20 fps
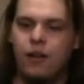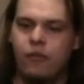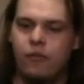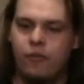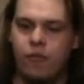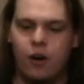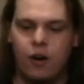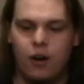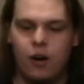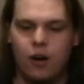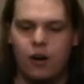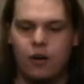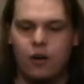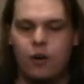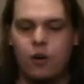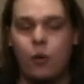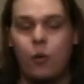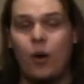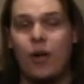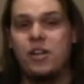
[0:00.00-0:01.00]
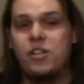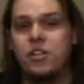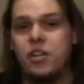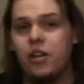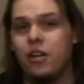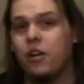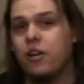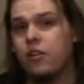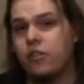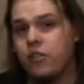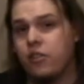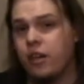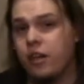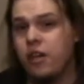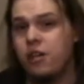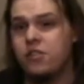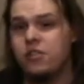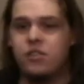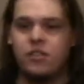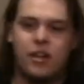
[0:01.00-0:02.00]
For quenching your
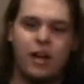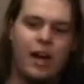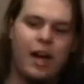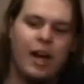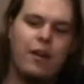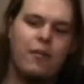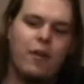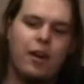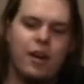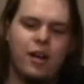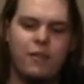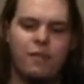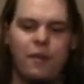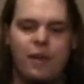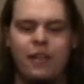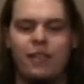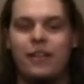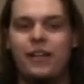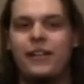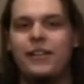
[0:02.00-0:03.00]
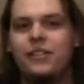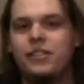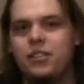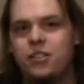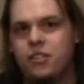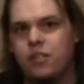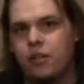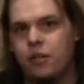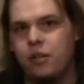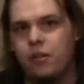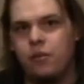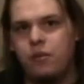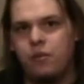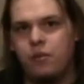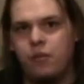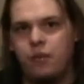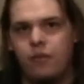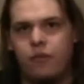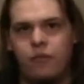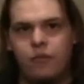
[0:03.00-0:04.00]
thirst, I'd recommend these 2.
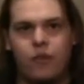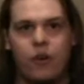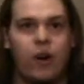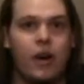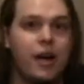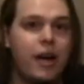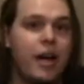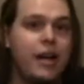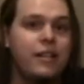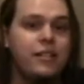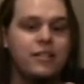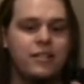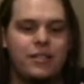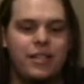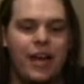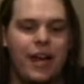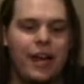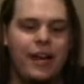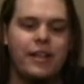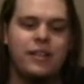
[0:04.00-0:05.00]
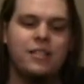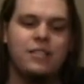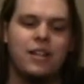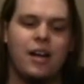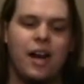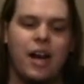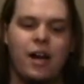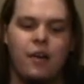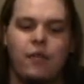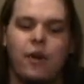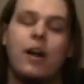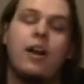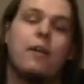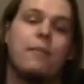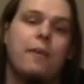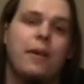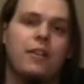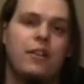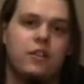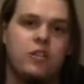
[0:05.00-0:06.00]
For a nice taste, I'd
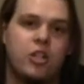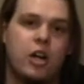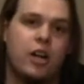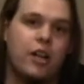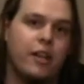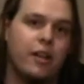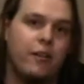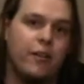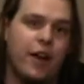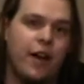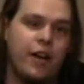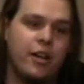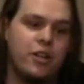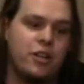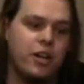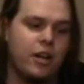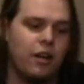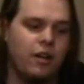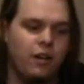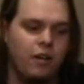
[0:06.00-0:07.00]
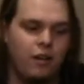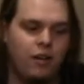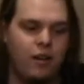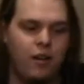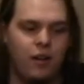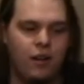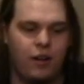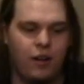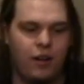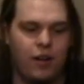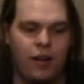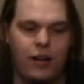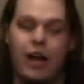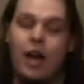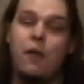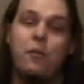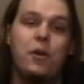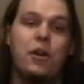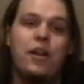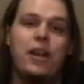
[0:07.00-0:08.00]
recommend the Jolly Rancher. And
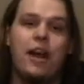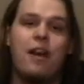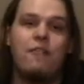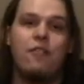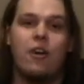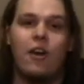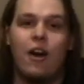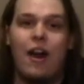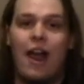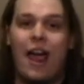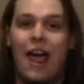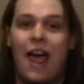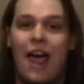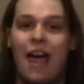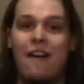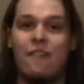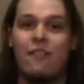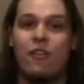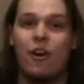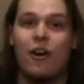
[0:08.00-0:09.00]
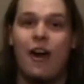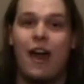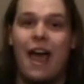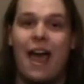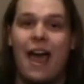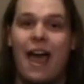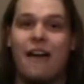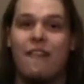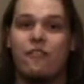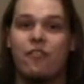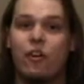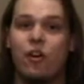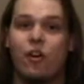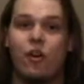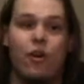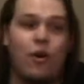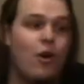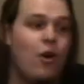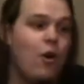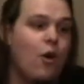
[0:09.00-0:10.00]
I would never, ever,
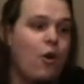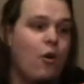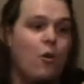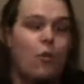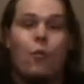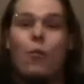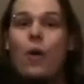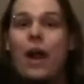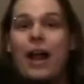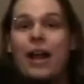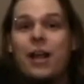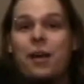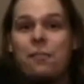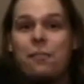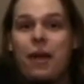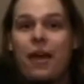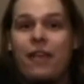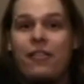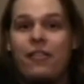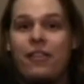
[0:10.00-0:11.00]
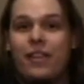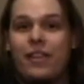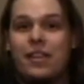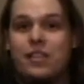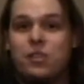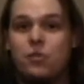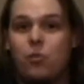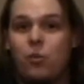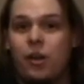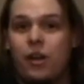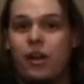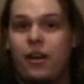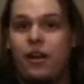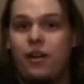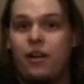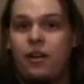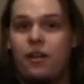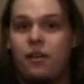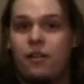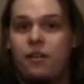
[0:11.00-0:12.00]
ever recommend this
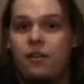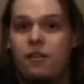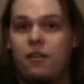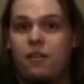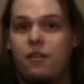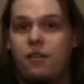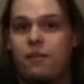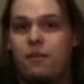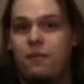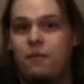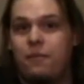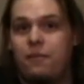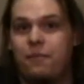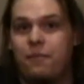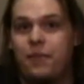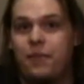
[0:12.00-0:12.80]
one.